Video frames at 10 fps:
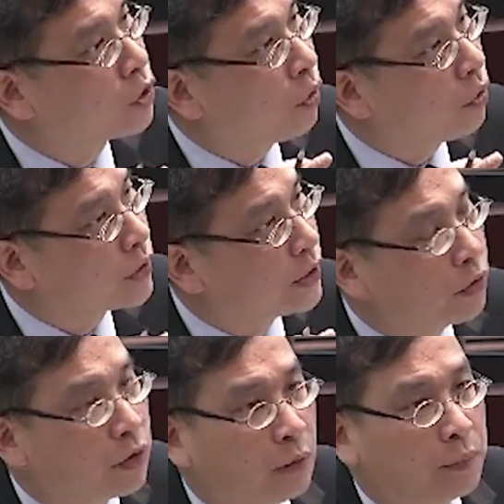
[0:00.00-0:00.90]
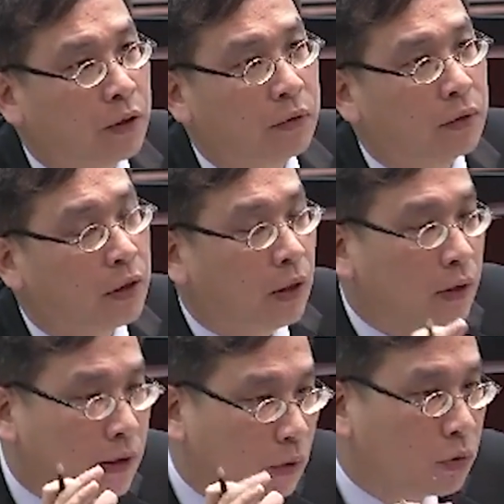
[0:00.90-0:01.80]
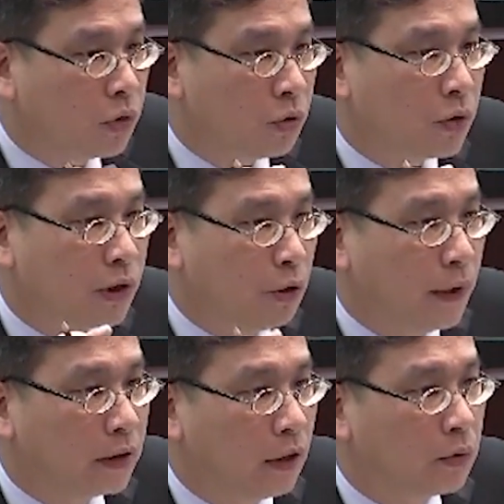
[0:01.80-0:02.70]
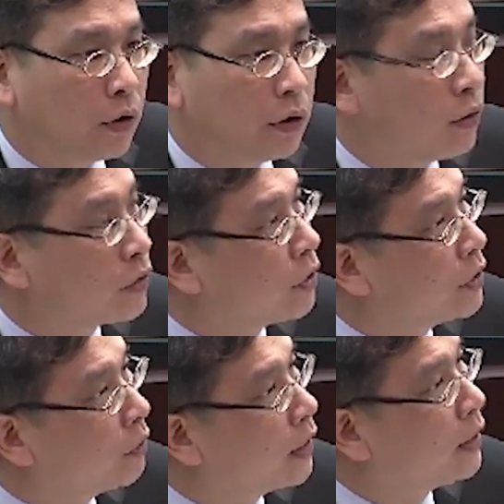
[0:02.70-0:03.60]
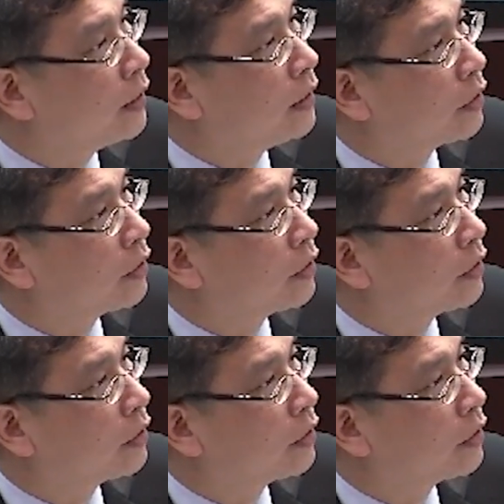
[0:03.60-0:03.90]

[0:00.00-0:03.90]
cannot be changed. Mr. Ng is here. I hope that